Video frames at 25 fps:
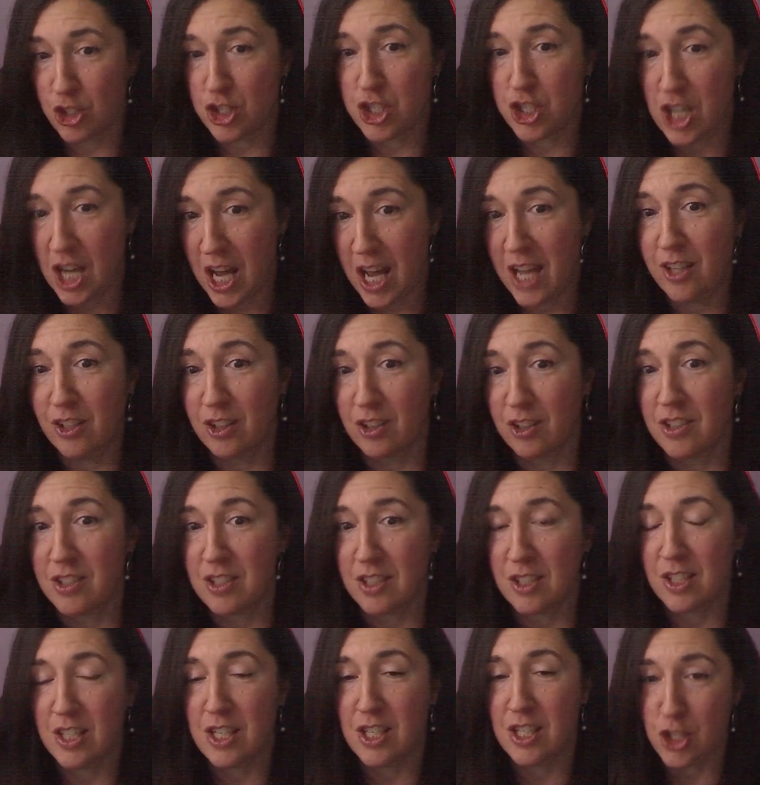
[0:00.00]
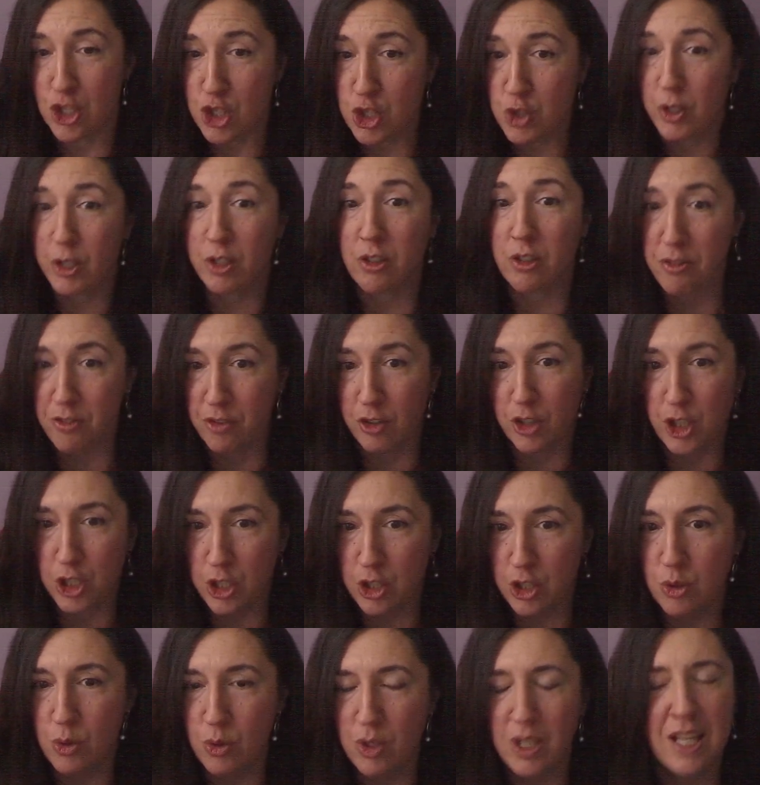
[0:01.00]
child is a trigger for
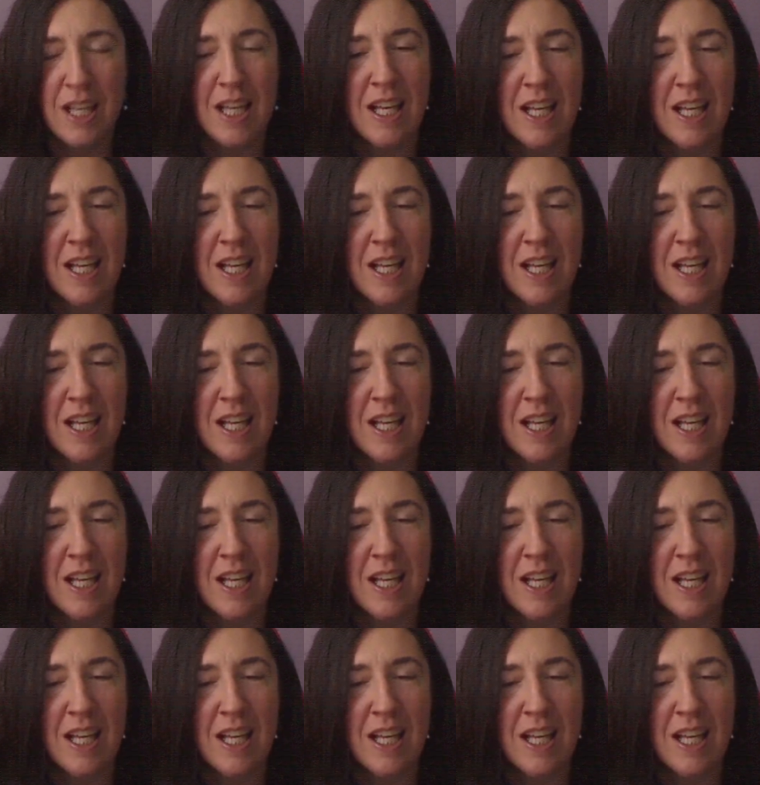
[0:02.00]
you?